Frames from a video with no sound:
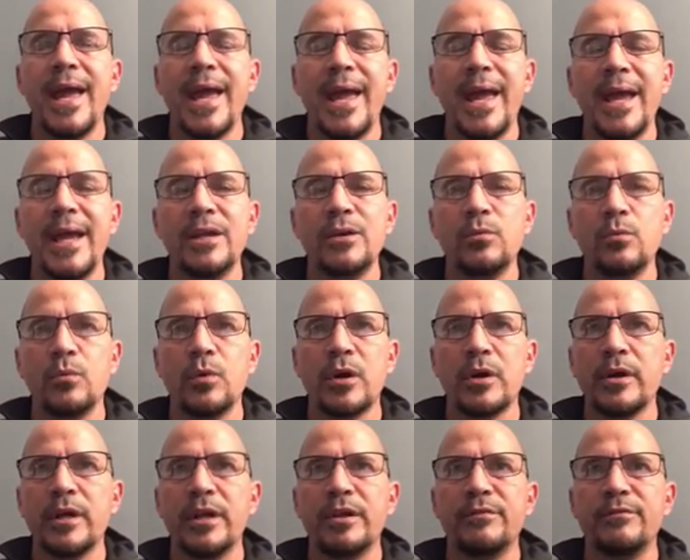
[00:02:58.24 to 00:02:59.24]
and
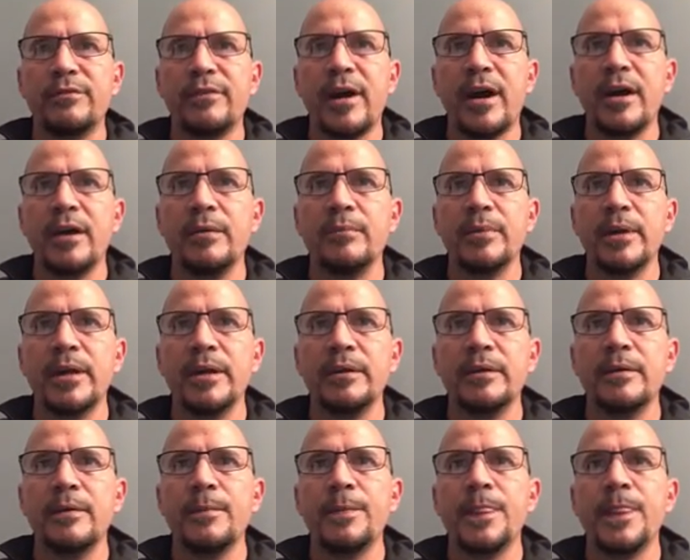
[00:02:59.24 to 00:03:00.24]
work environment
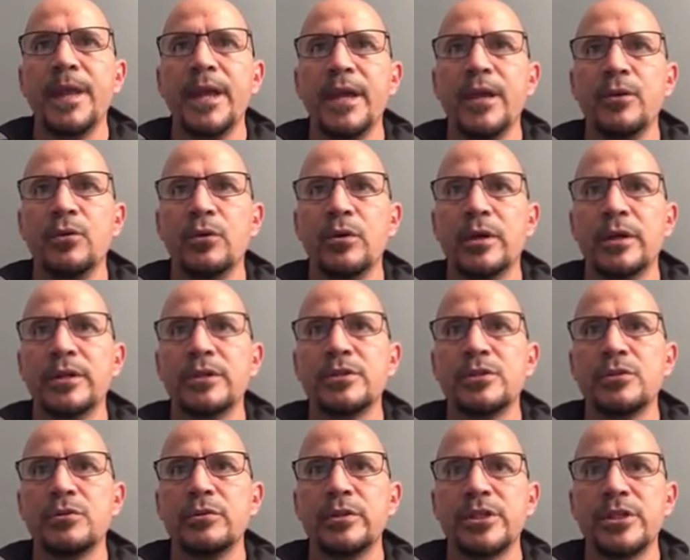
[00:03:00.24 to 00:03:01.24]
in order to